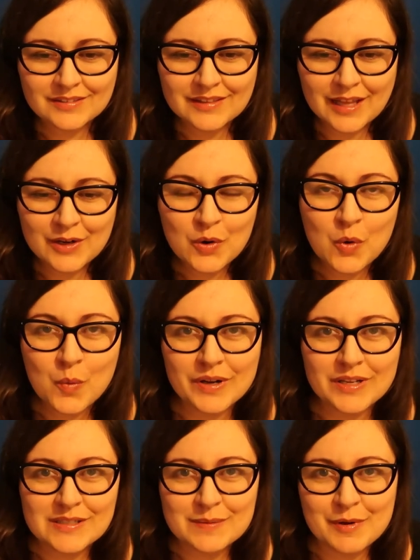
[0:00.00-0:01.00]
they're not
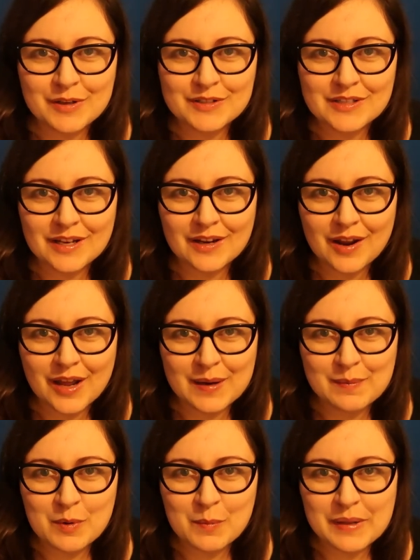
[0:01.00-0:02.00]
always the most
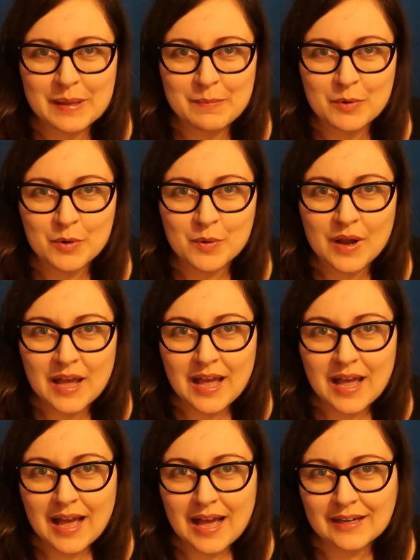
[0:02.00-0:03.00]
likeable people,
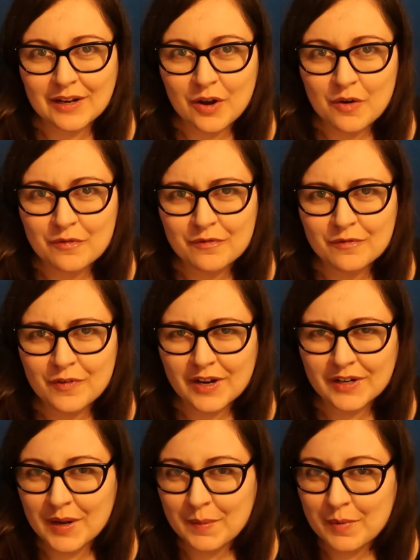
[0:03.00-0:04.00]
and I often
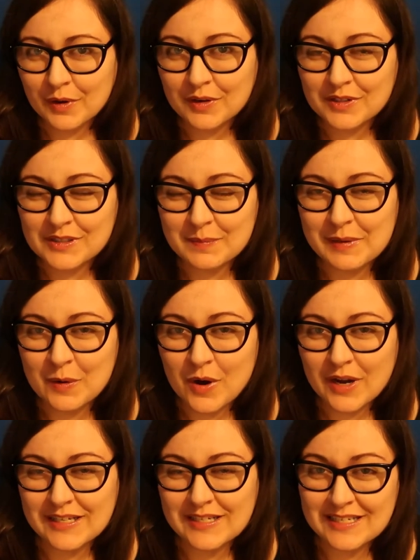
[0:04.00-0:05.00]
find her books to be
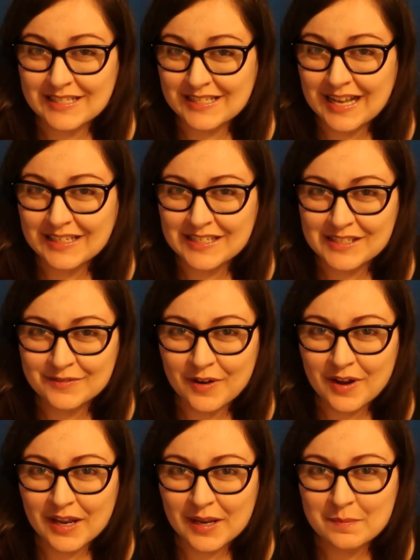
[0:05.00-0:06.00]
quite
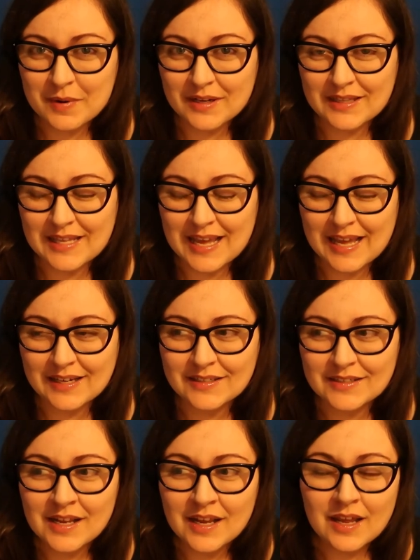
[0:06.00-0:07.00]
dissatisfying by the
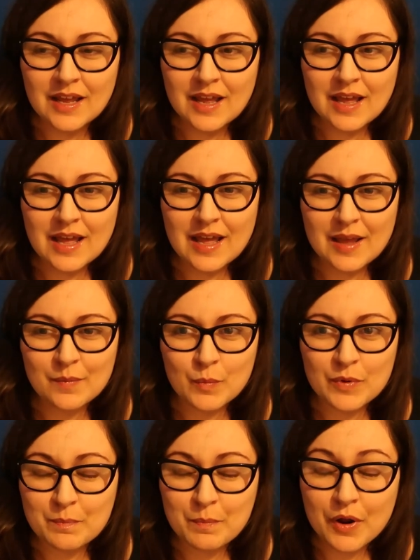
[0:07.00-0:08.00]
end.
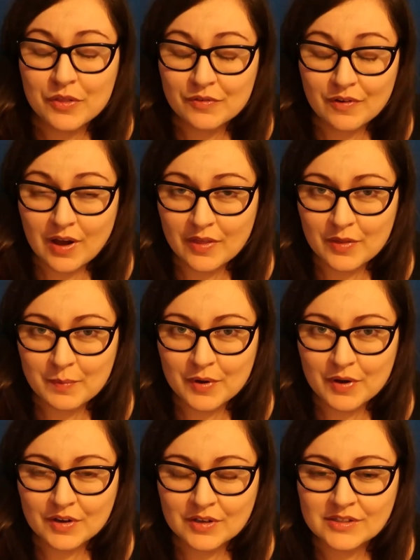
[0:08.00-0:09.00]
With both of her other
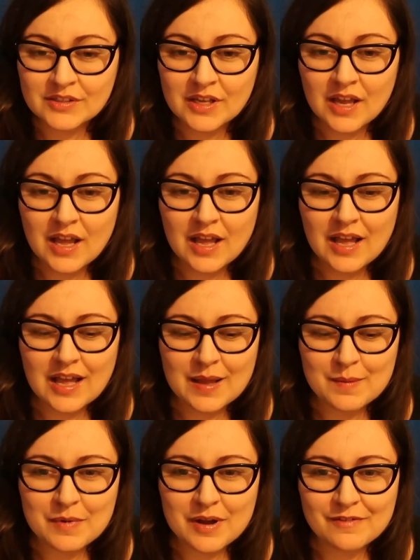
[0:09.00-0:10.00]
books,
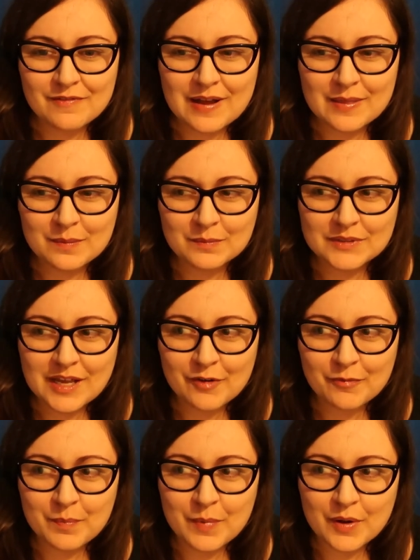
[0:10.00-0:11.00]
I found them to
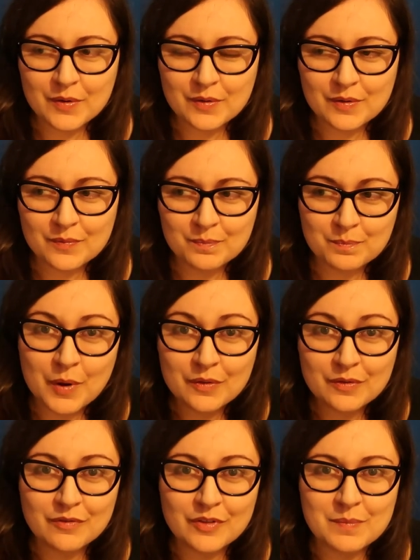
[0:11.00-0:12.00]
have both
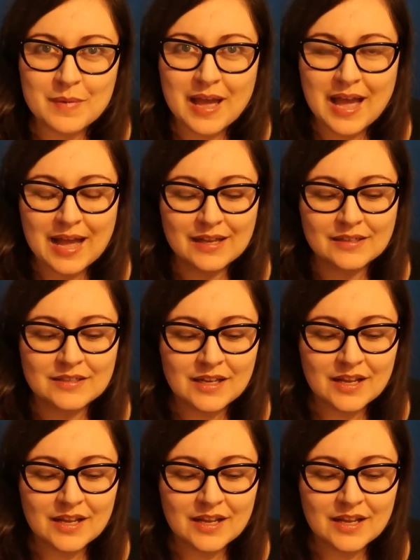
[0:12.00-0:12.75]
of them had